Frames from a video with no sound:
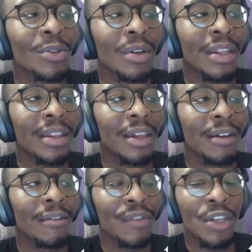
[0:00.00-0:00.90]
sure that
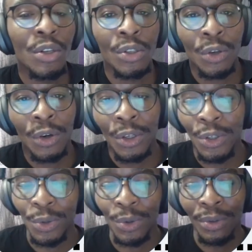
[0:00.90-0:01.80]
the video is not going
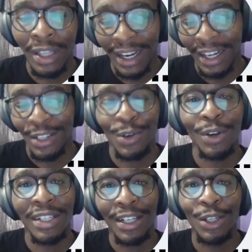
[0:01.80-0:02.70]
to, the cat is not
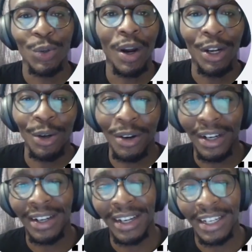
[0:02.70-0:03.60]
going to turn into a
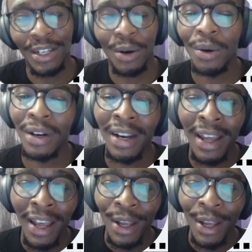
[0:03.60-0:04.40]
dog later on.